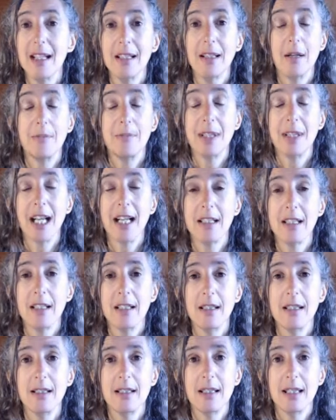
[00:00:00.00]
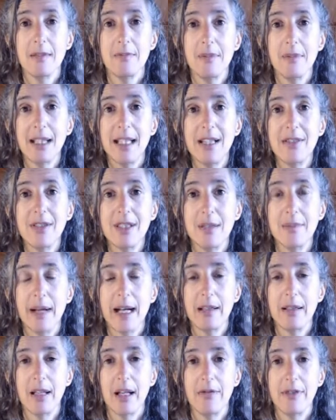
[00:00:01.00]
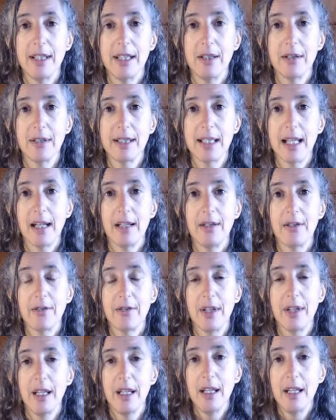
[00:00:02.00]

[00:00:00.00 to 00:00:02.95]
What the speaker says: objections and beliefs about loving yourself.